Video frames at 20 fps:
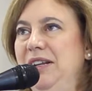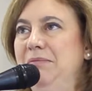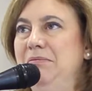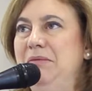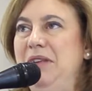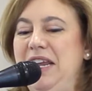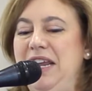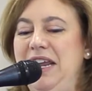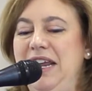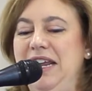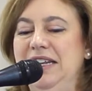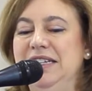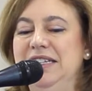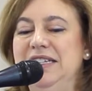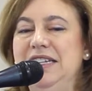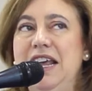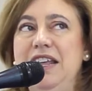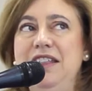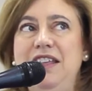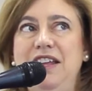means
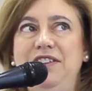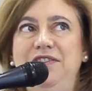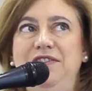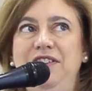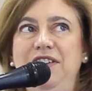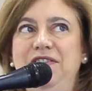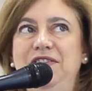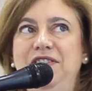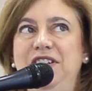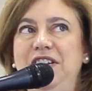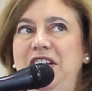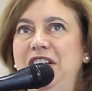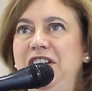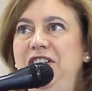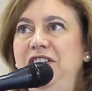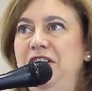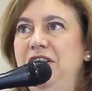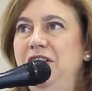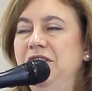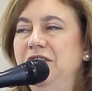that 15
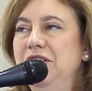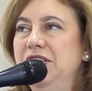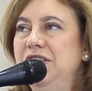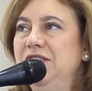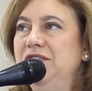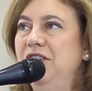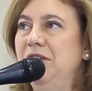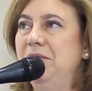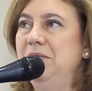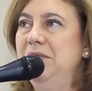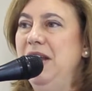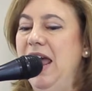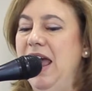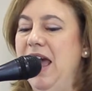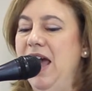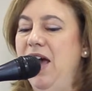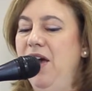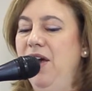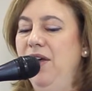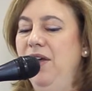years from
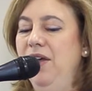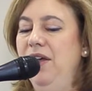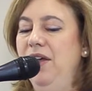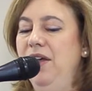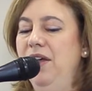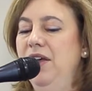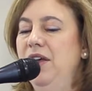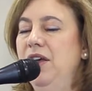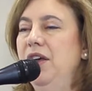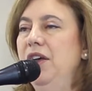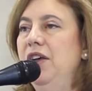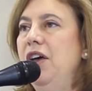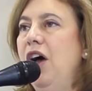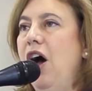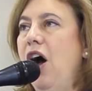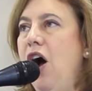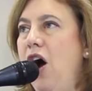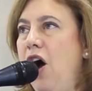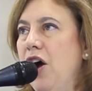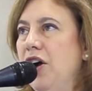now,
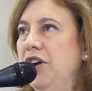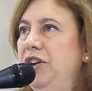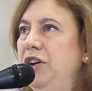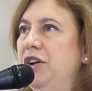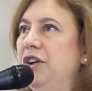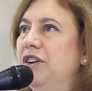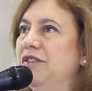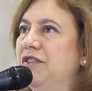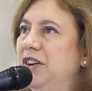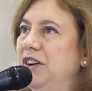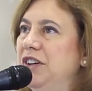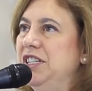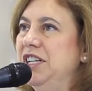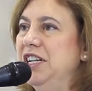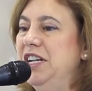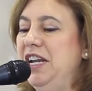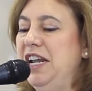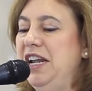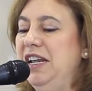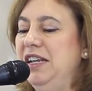our
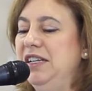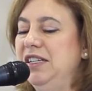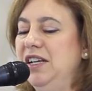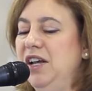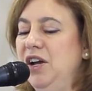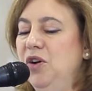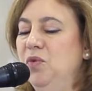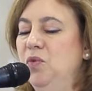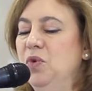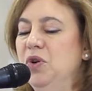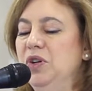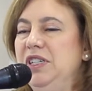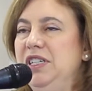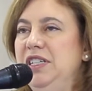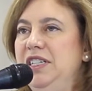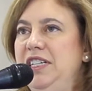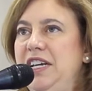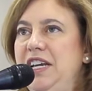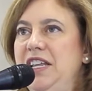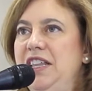universities will
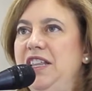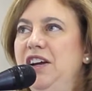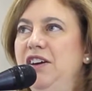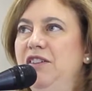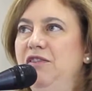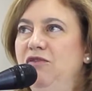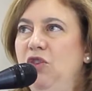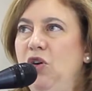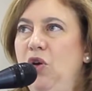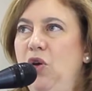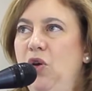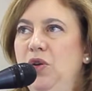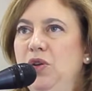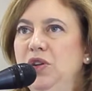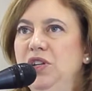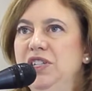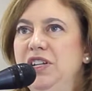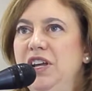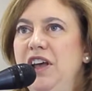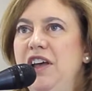see their
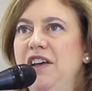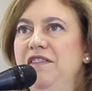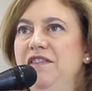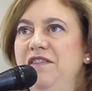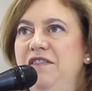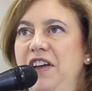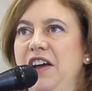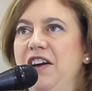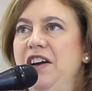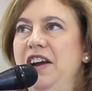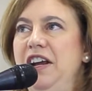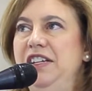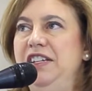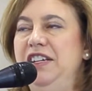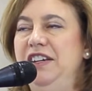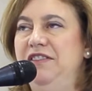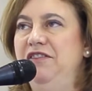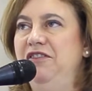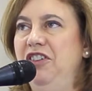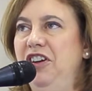roles very
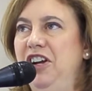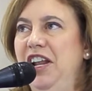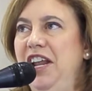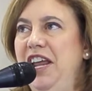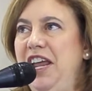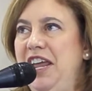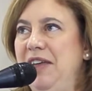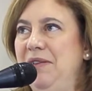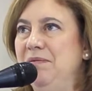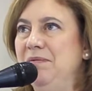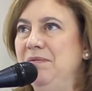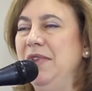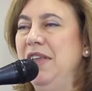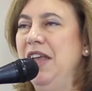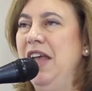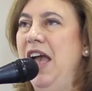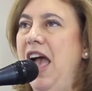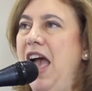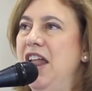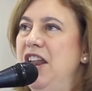differently.
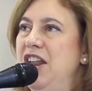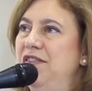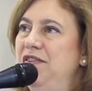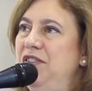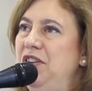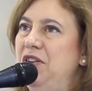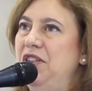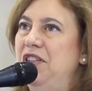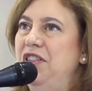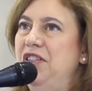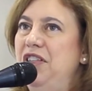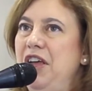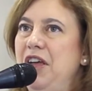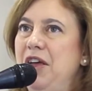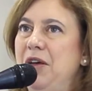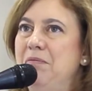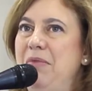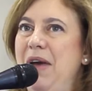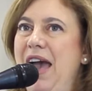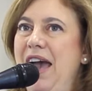And if you think
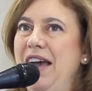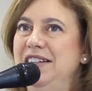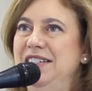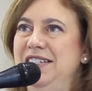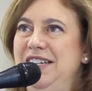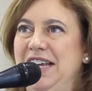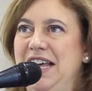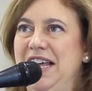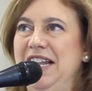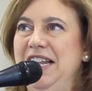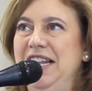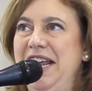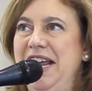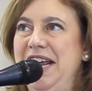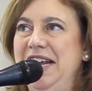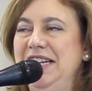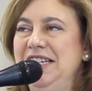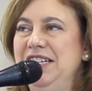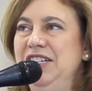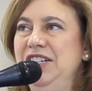back to
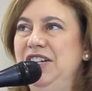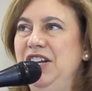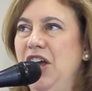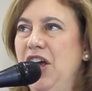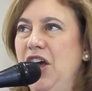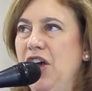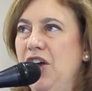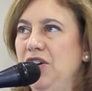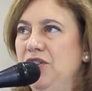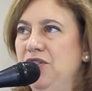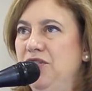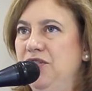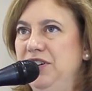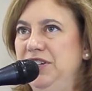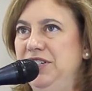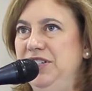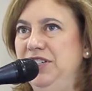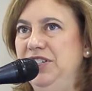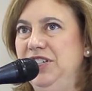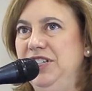Clayton
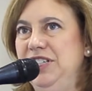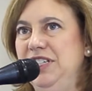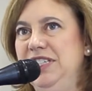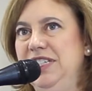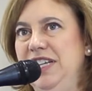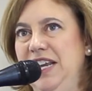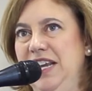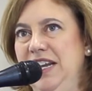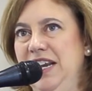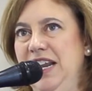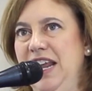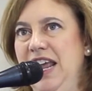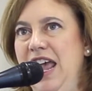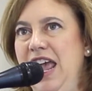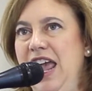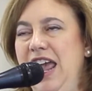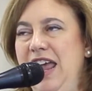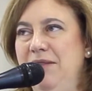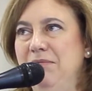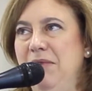Christensen
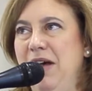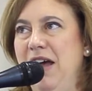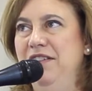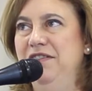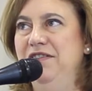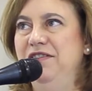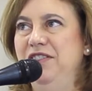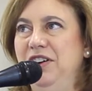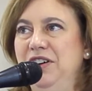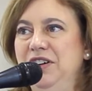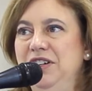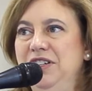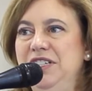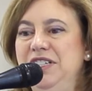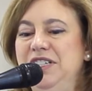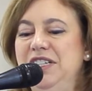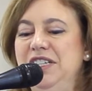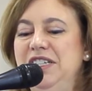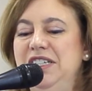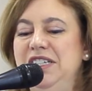in my first
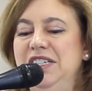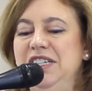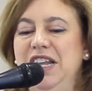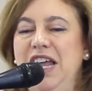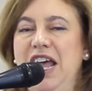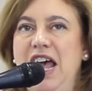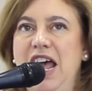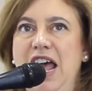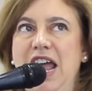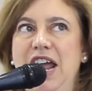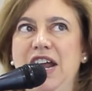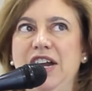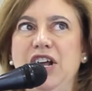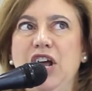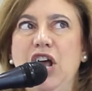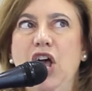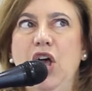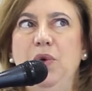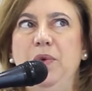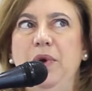slide,
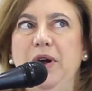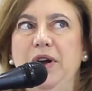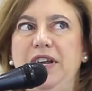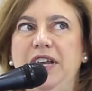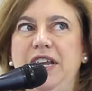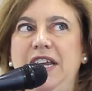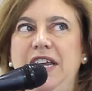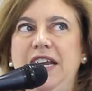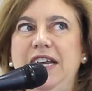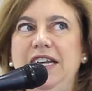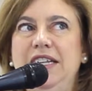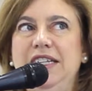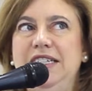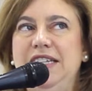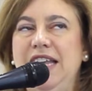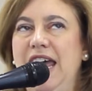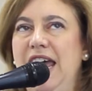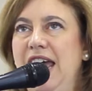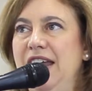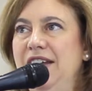where he
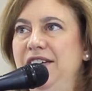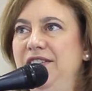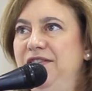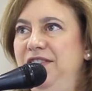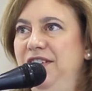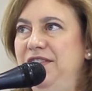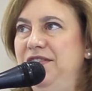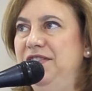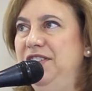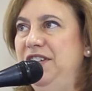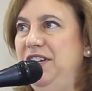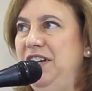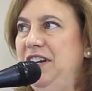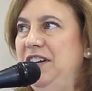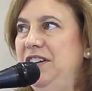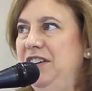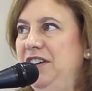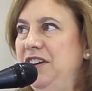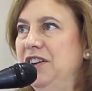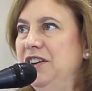said 15
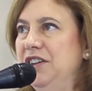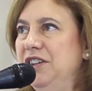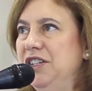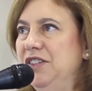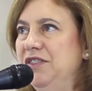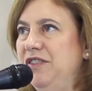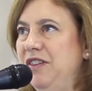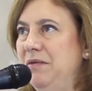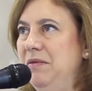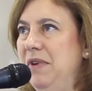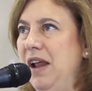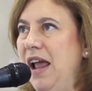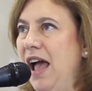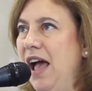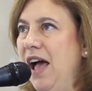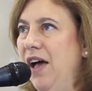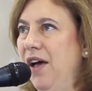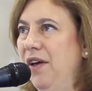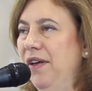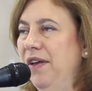years from
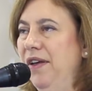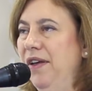now,